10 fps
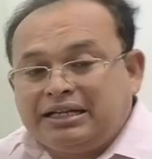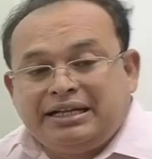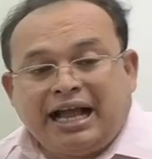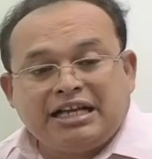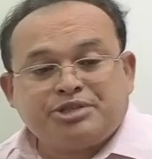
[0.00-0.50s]

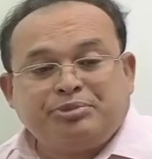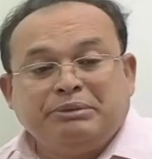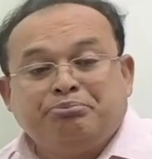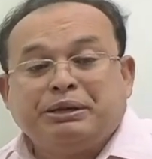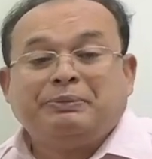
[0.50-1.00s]
has been
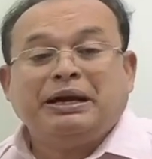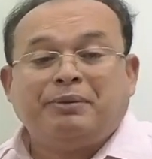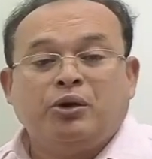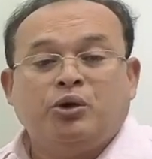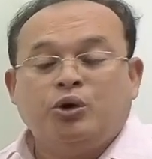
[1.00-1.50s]
prepared by
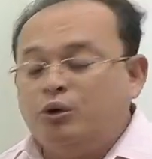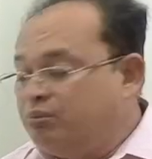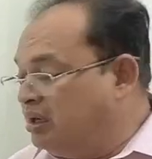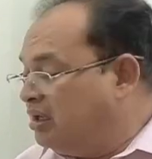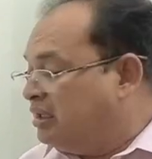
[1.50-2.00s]
whom?
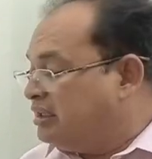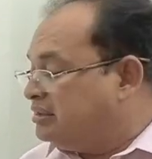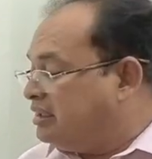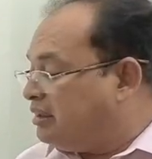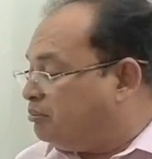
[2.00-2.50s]

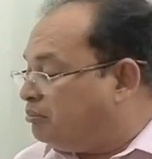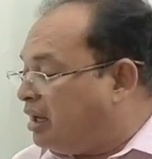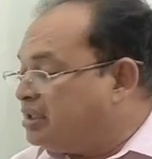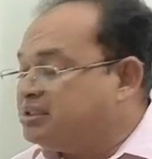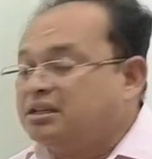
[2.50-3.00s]
The
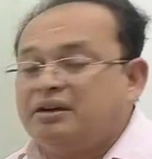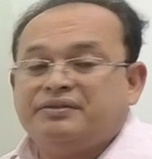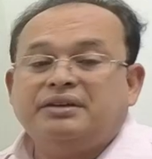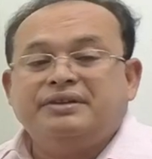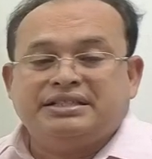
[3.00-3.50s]
master of the
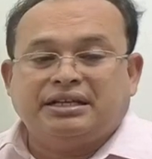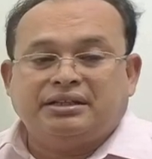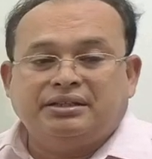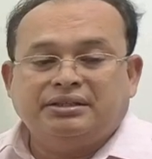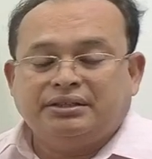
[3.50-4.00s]
vessel.
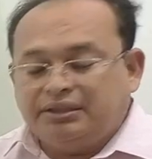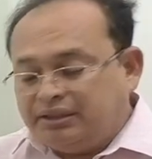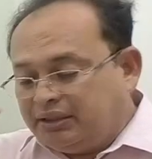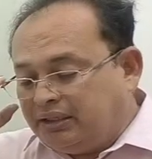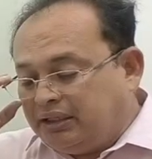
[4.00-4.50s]

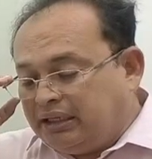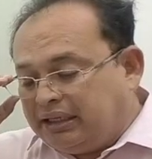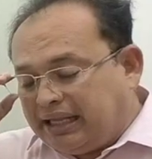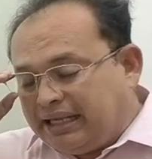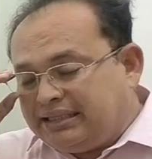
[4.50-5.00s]

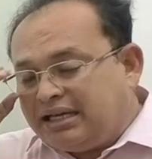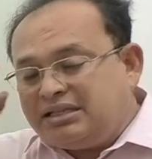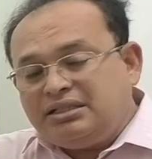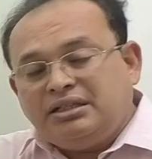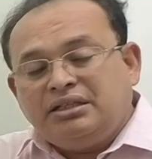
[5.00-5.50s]
Like that,
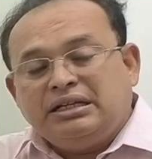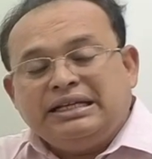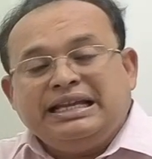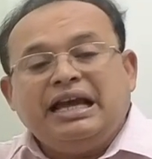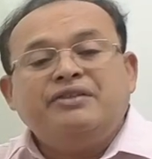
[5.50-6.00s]

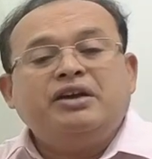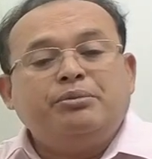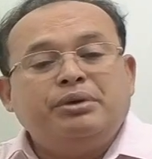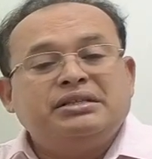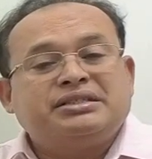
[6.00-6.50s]
airway
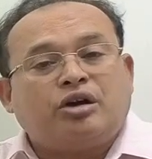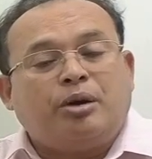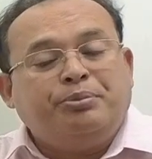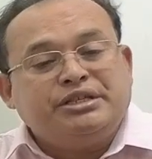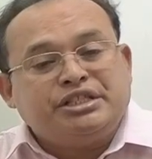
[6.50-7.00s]
bills
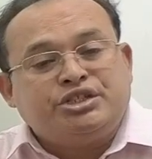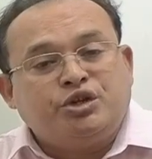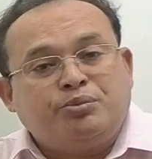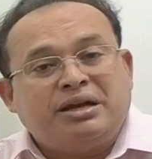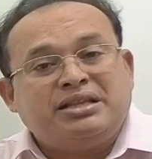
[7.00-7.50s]
copies issued
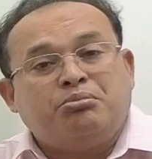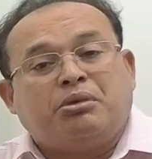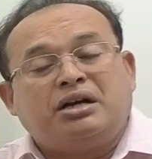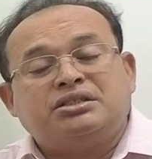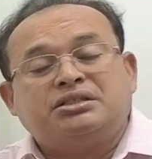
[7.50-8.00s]
by the
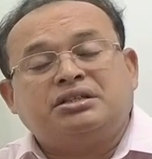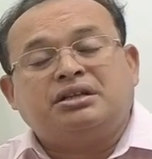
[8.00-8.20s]
master or